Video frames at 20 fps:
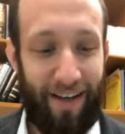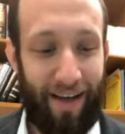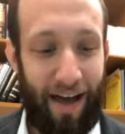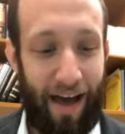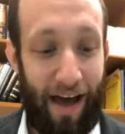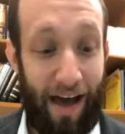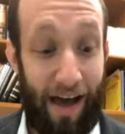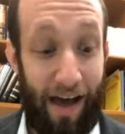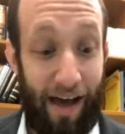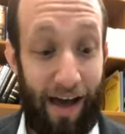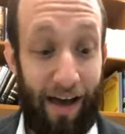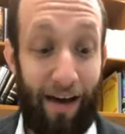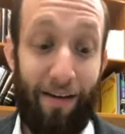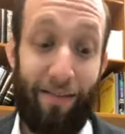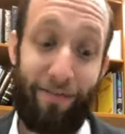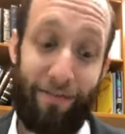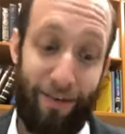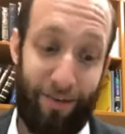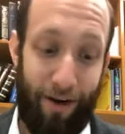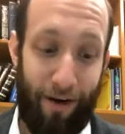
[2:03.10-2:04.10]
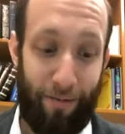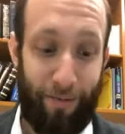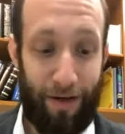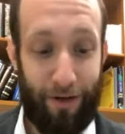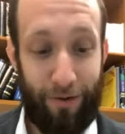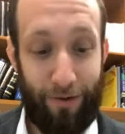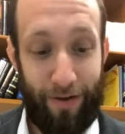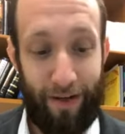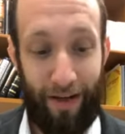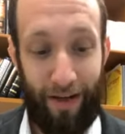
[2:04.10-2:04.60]
The Rabbi
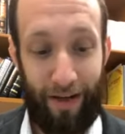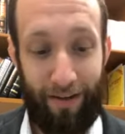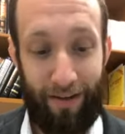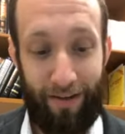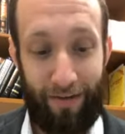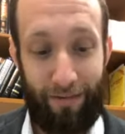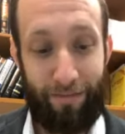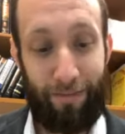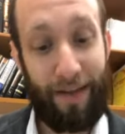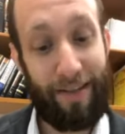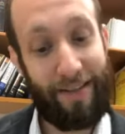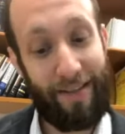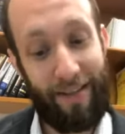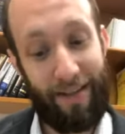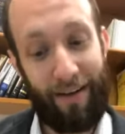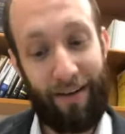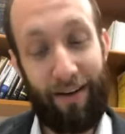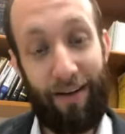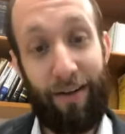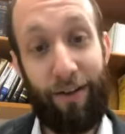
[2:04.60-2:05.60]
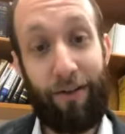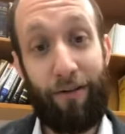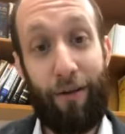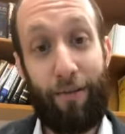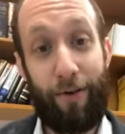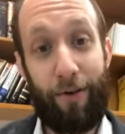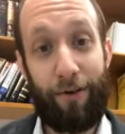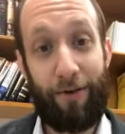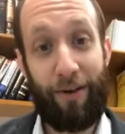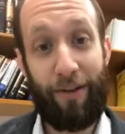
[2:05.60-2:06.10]
Yehuda matir. So
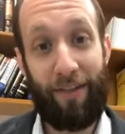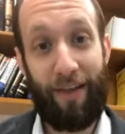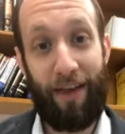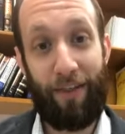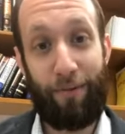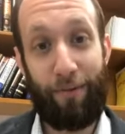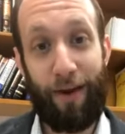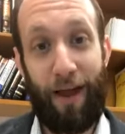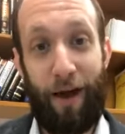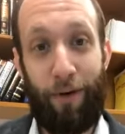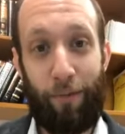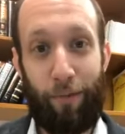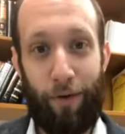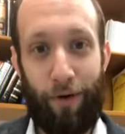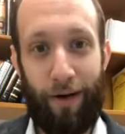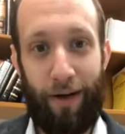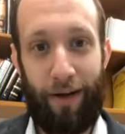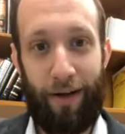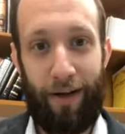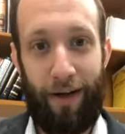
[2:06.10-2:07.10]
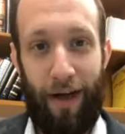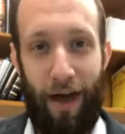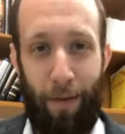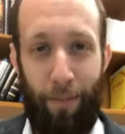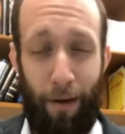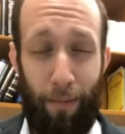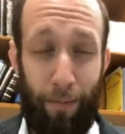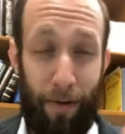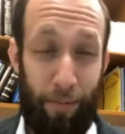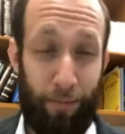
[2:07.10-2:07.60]
Rabbi Yehuda says we're not worried
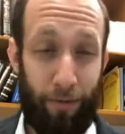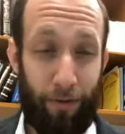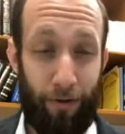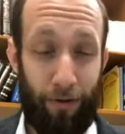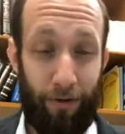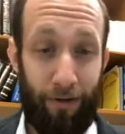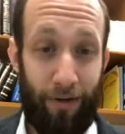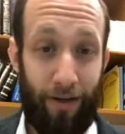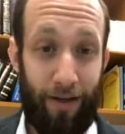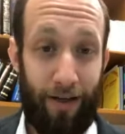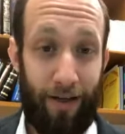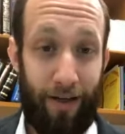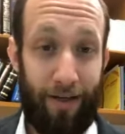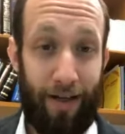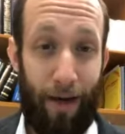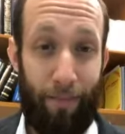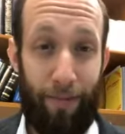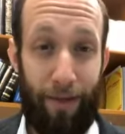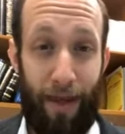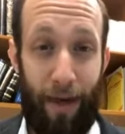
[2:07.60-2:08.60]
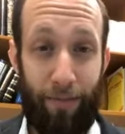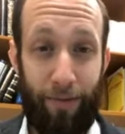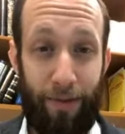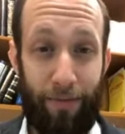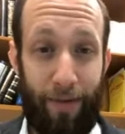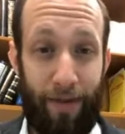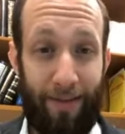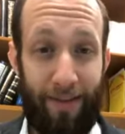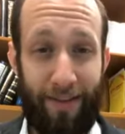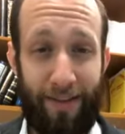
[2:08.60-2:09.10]
about people not being able
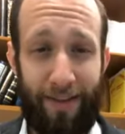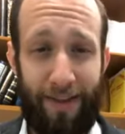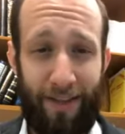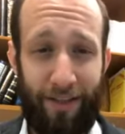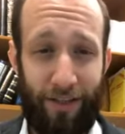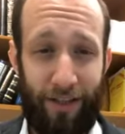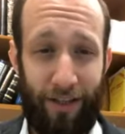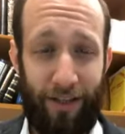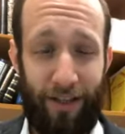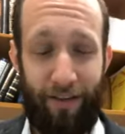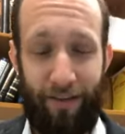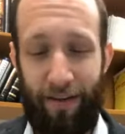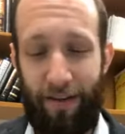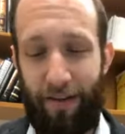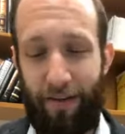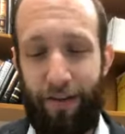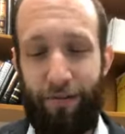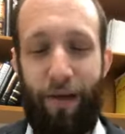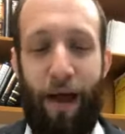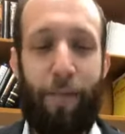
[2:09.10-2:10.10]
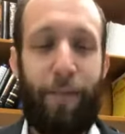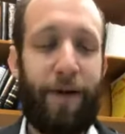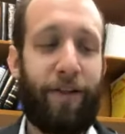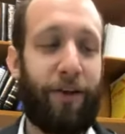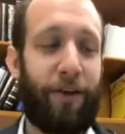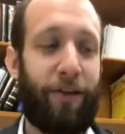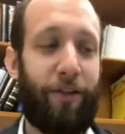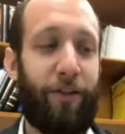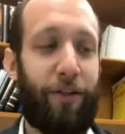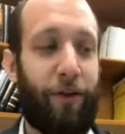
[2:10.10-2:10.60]
to make the distinction. The rabbis
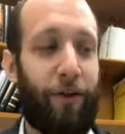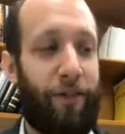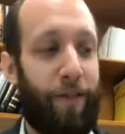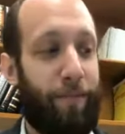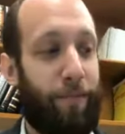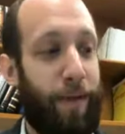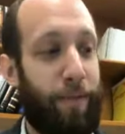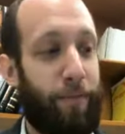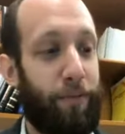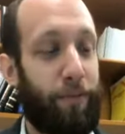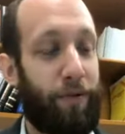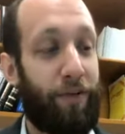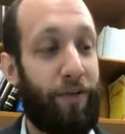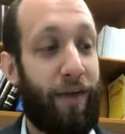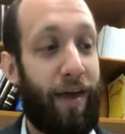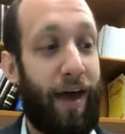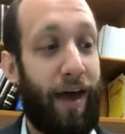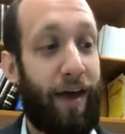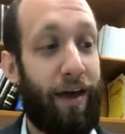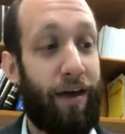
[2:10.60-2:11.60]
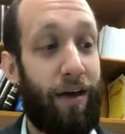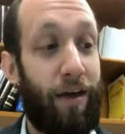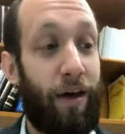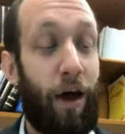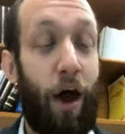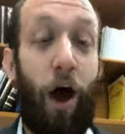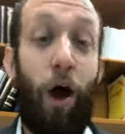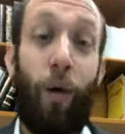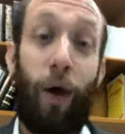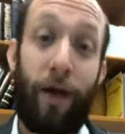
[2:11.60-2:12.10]
are concerned that people will say,
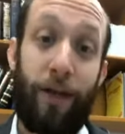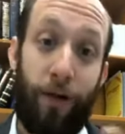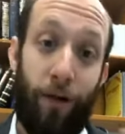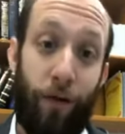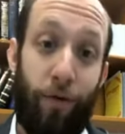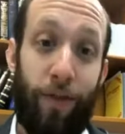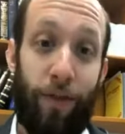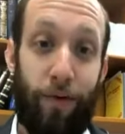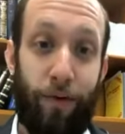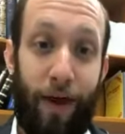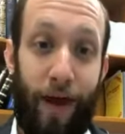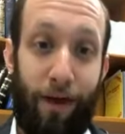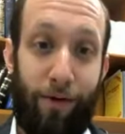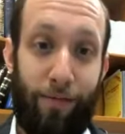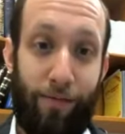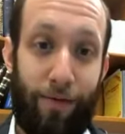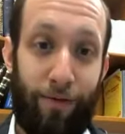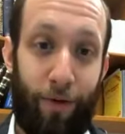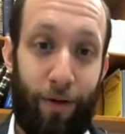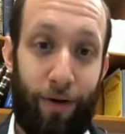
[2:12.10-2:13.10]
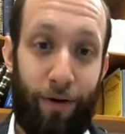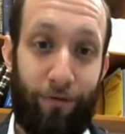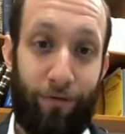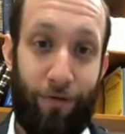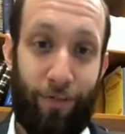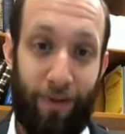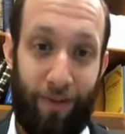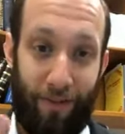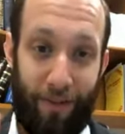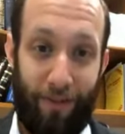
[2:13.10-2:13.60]
oh, I know that you can't remove oil
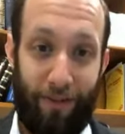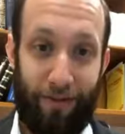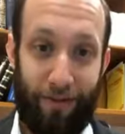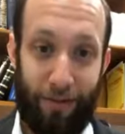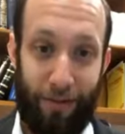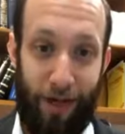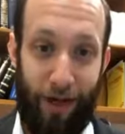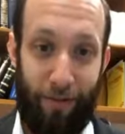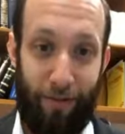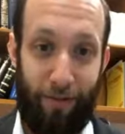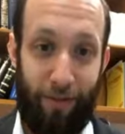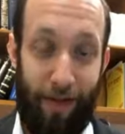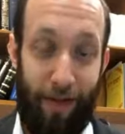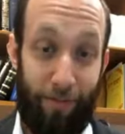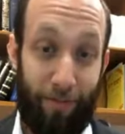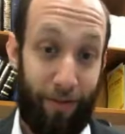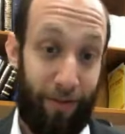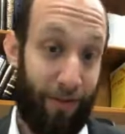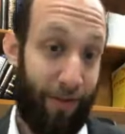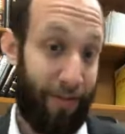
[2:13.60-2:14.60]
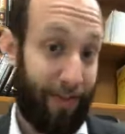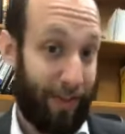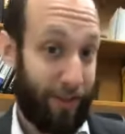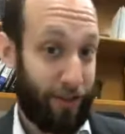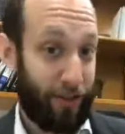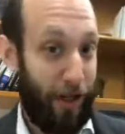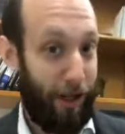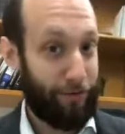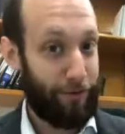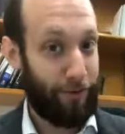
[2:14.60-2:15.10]
from a single Shabbos lamp, but this
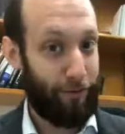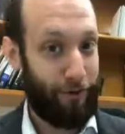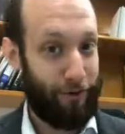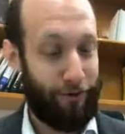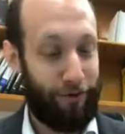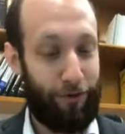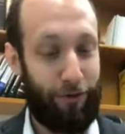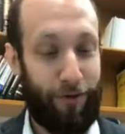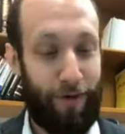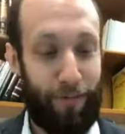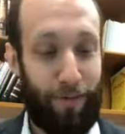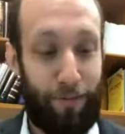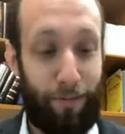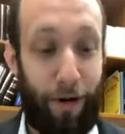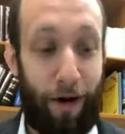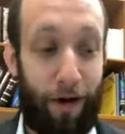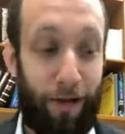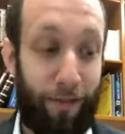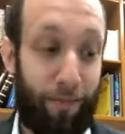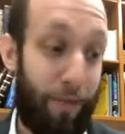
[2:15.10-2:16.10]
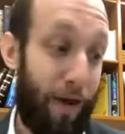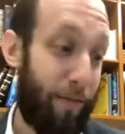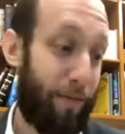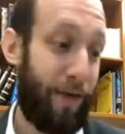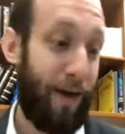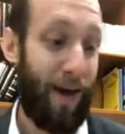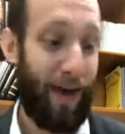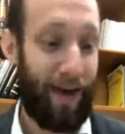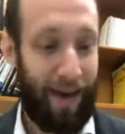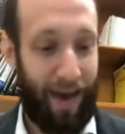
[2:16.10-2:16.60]
contraption where it's two separate parts,
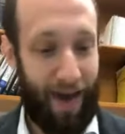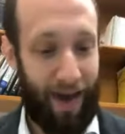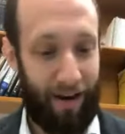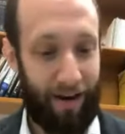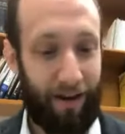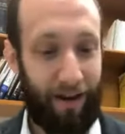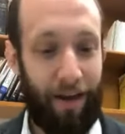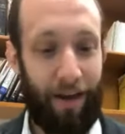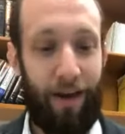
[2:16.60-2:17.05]
maybe I can.